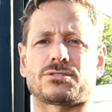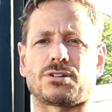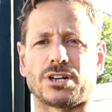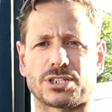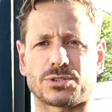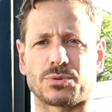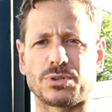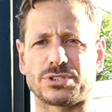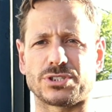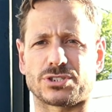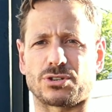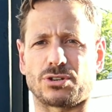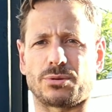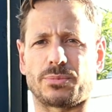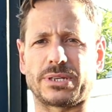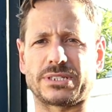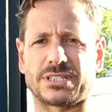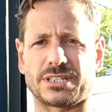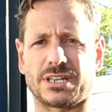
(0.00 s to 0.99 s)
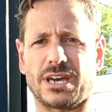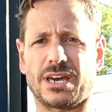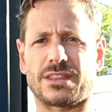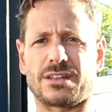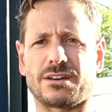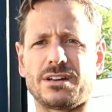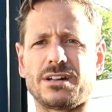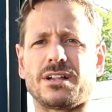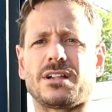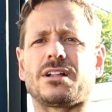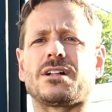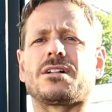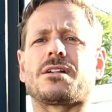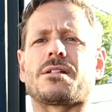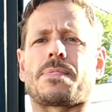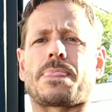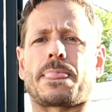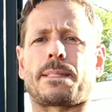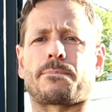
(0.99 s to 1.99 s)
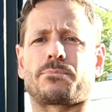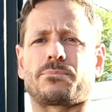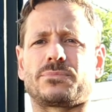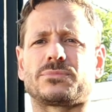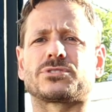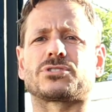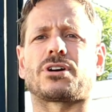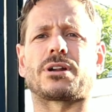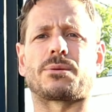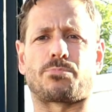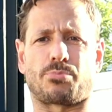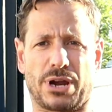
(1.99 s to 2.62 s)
try to squeeze the shoulder blades together, try